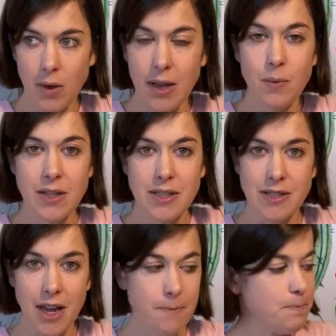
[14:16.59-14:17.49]
in
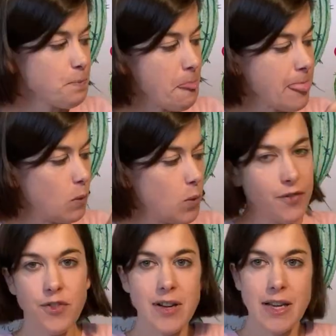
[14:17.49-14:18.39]
wintertime would
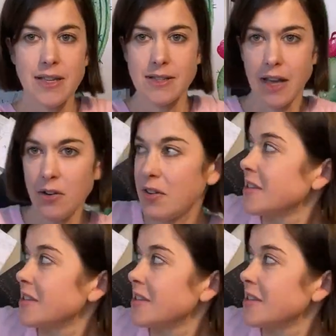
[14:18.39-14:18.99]
freeze and all